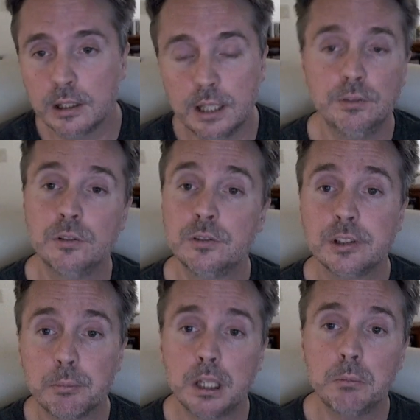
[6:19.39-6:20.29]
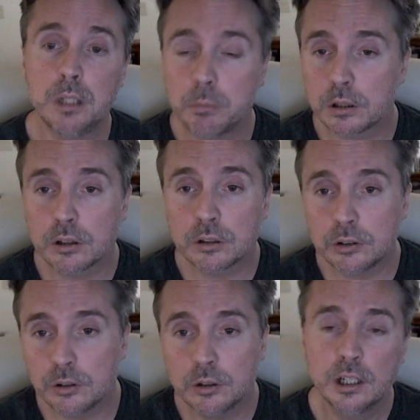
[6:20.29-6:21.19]
And I've used the MAME debugger
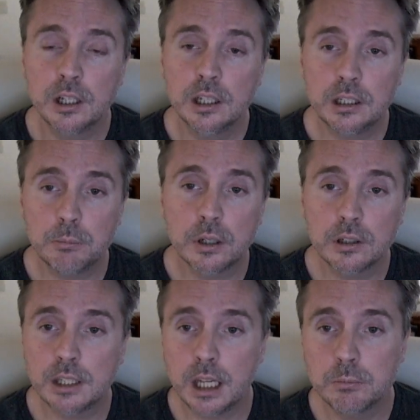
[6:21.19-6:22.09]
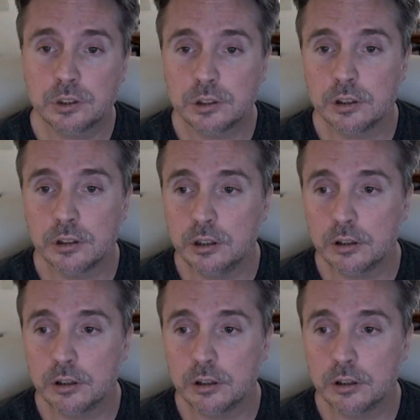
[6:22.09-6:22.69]
to debug games and